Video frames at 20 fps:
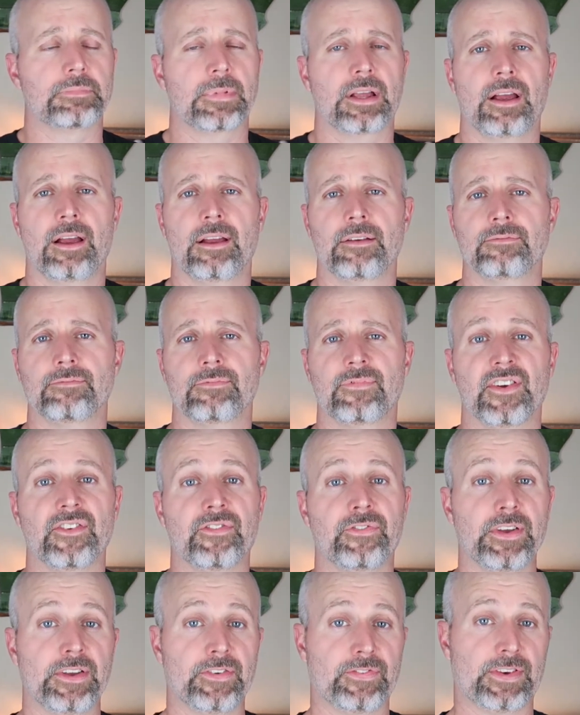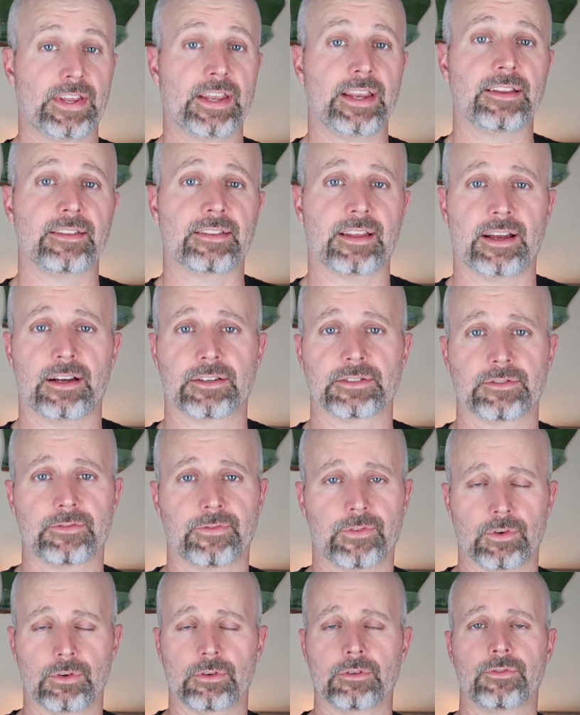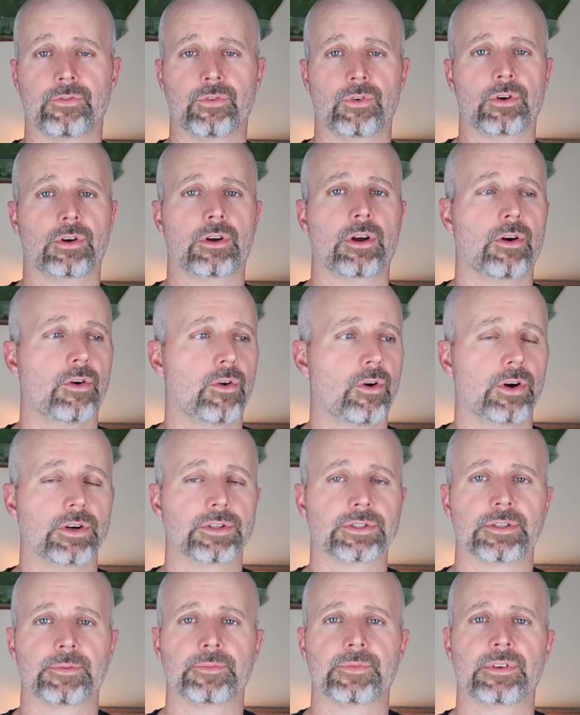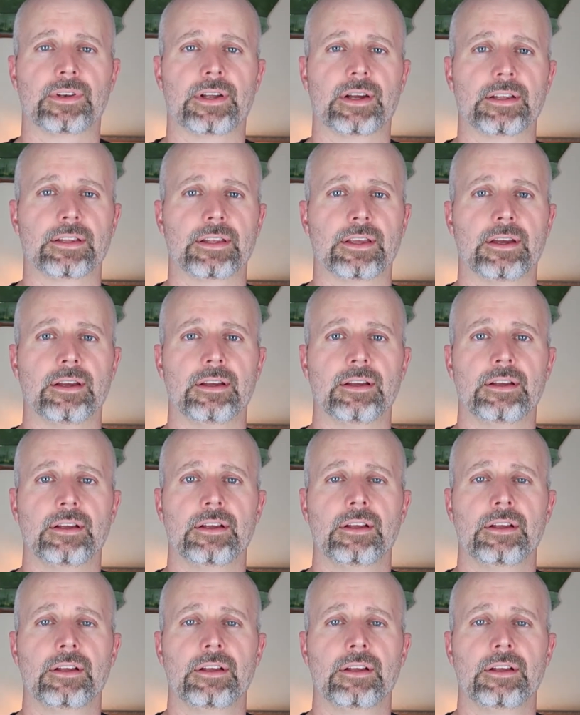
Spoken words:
at $15,000 for a car or something like that.